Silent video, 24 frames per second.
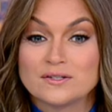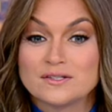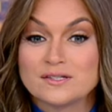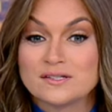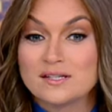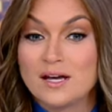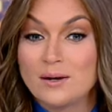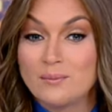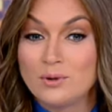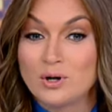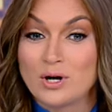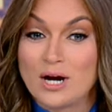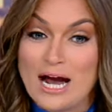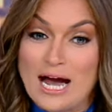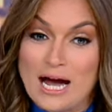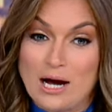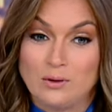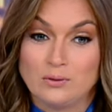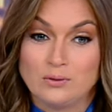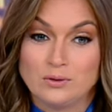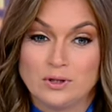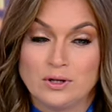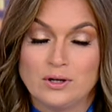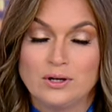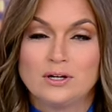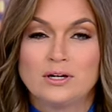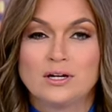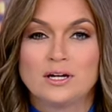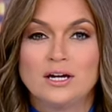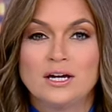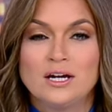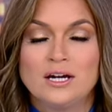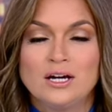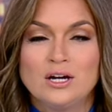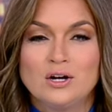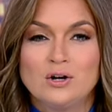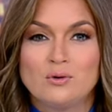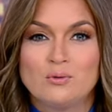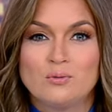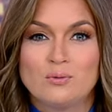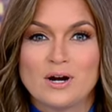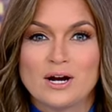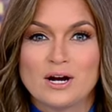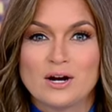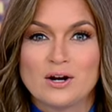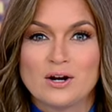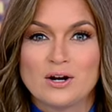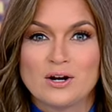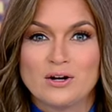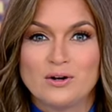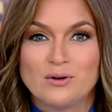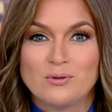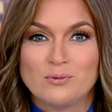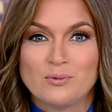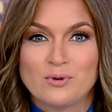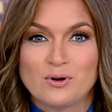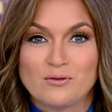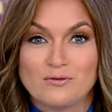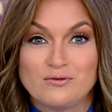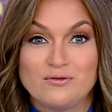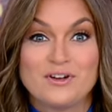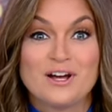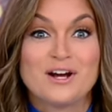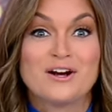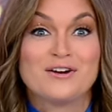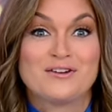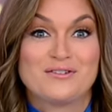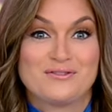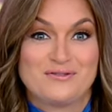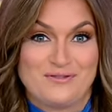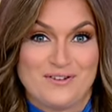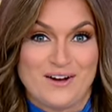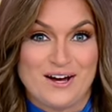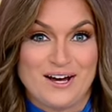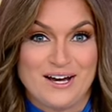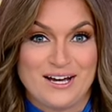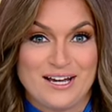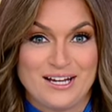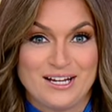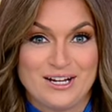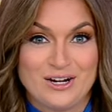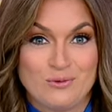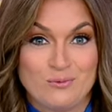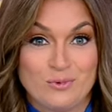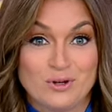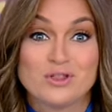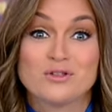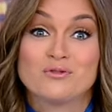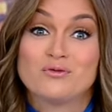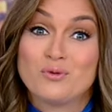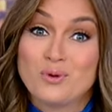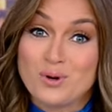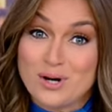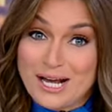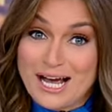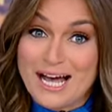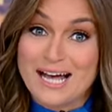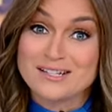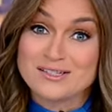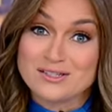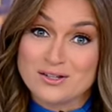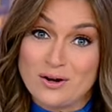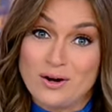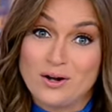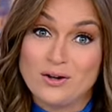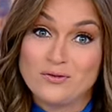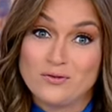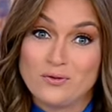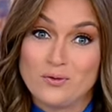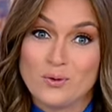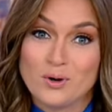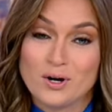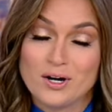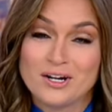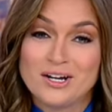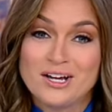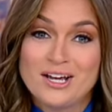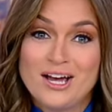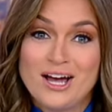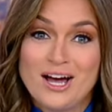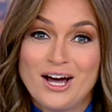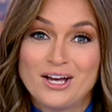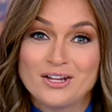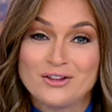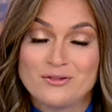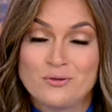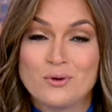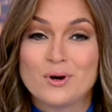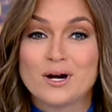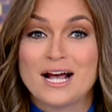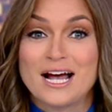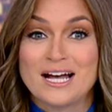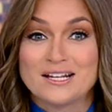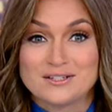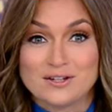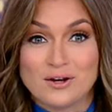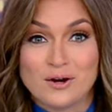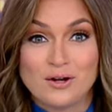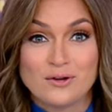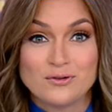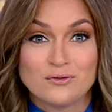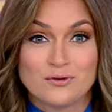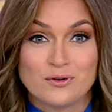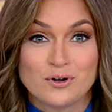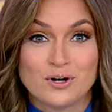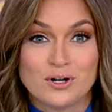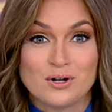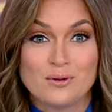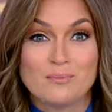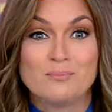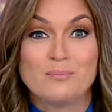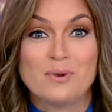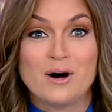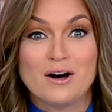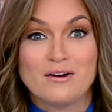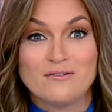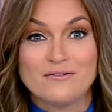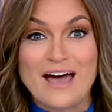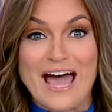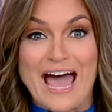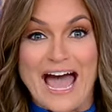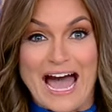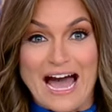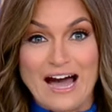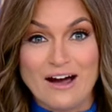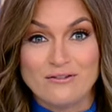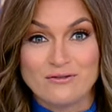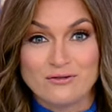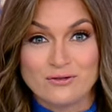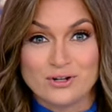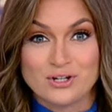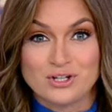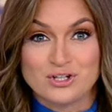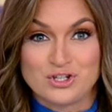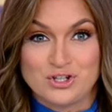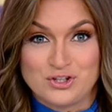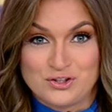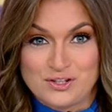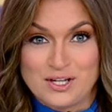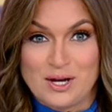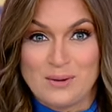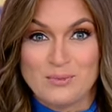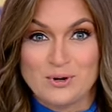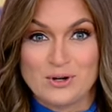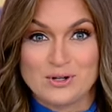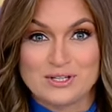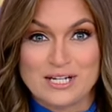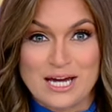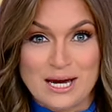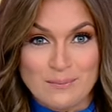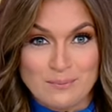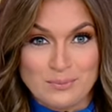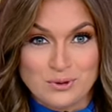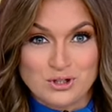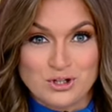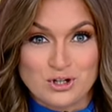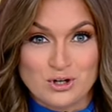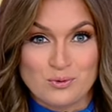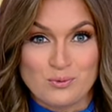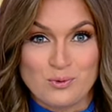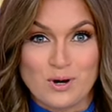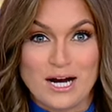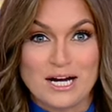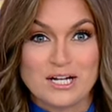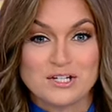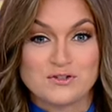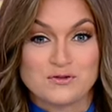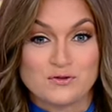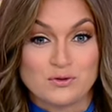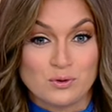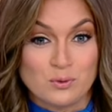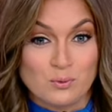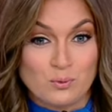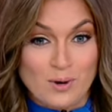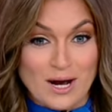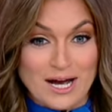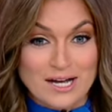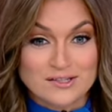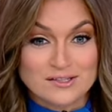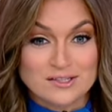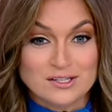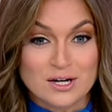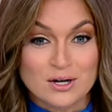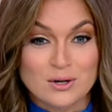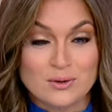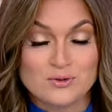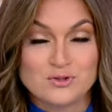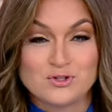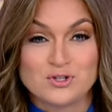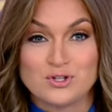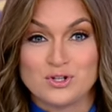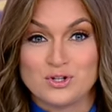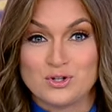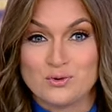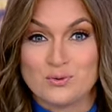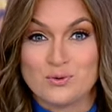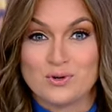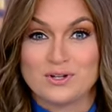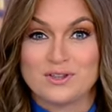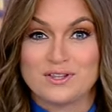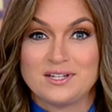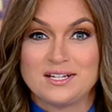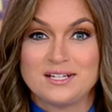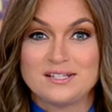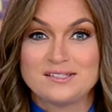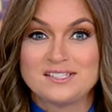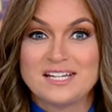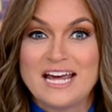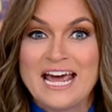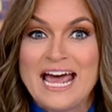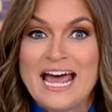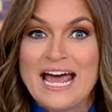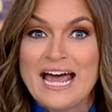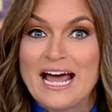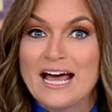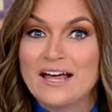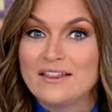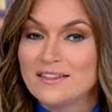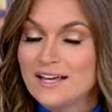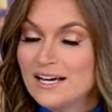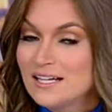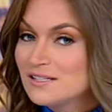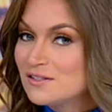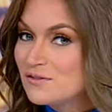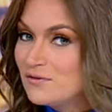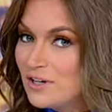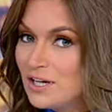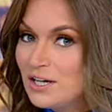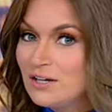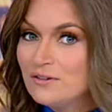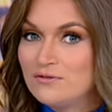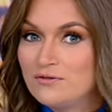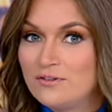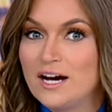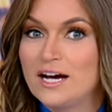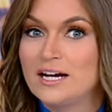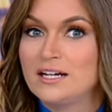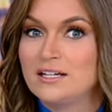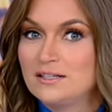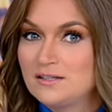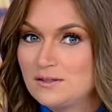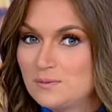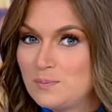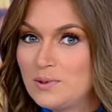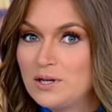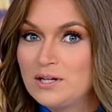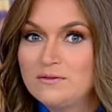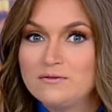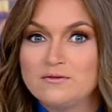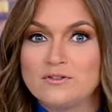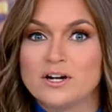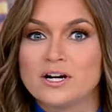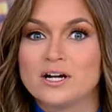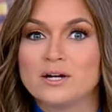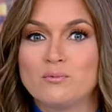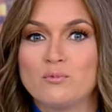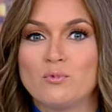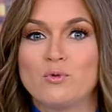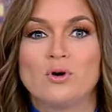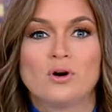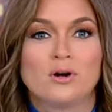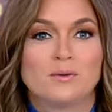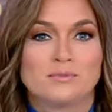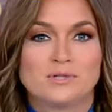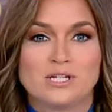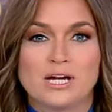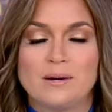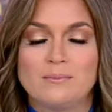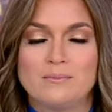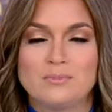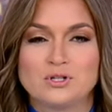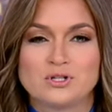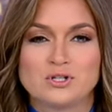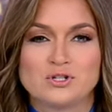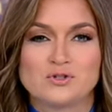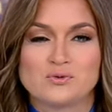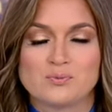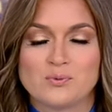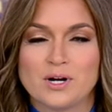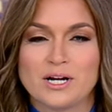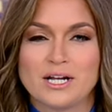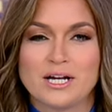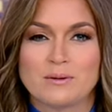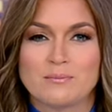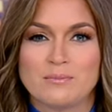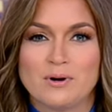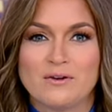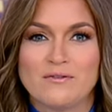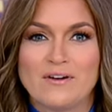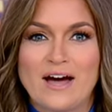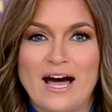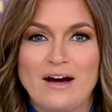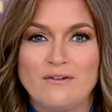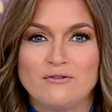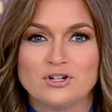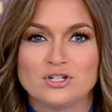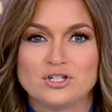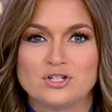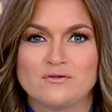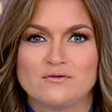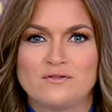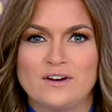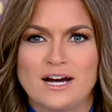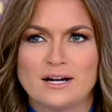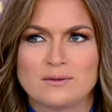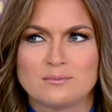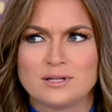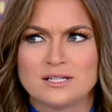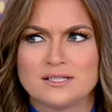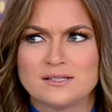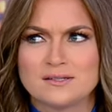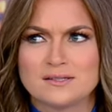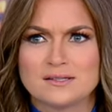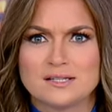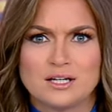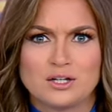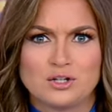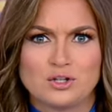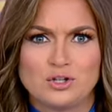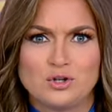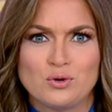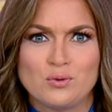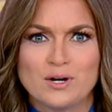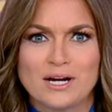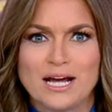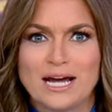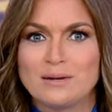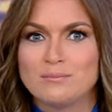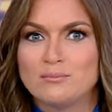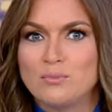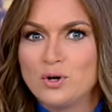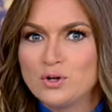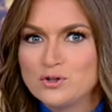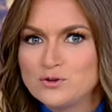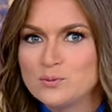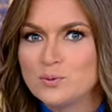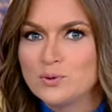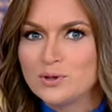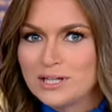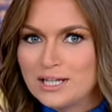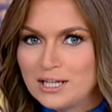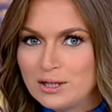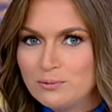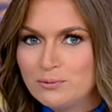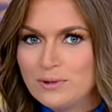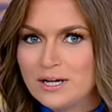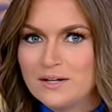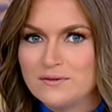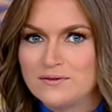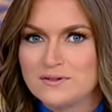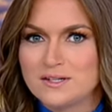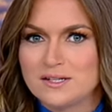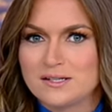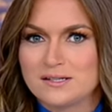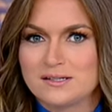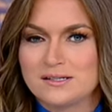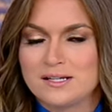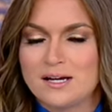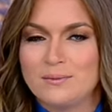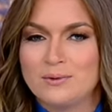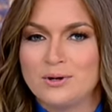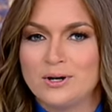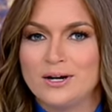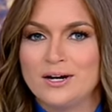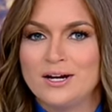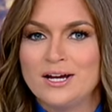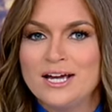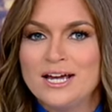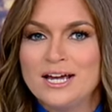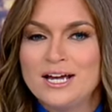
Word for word: summer outlook where we're verifying what the forecast called for. Uh, the forecast called for an above average summer temperature wise for the West. West Coast and the Northeast, and that's verified. It's been very warm, temperatures running above average. In fact, places like New York had multiple heat waves this summer.